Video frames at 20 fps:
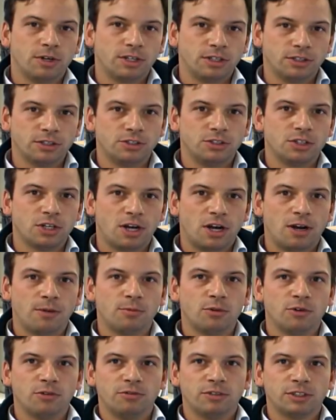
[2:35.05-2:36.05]
a good
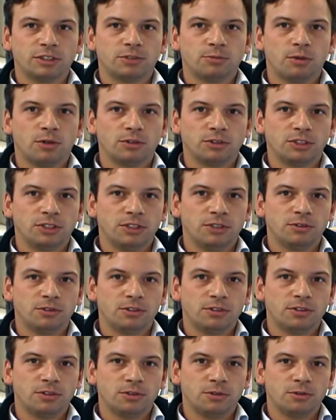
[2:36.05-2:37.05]
job of exposing you
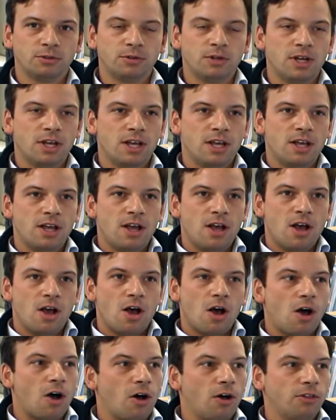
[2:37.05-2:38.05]
to
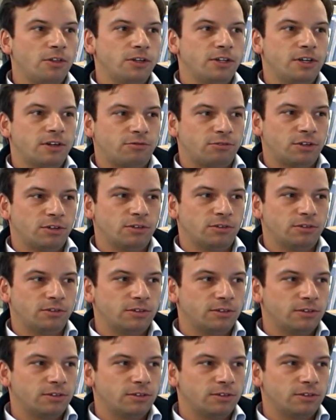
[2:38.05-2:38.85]
all the different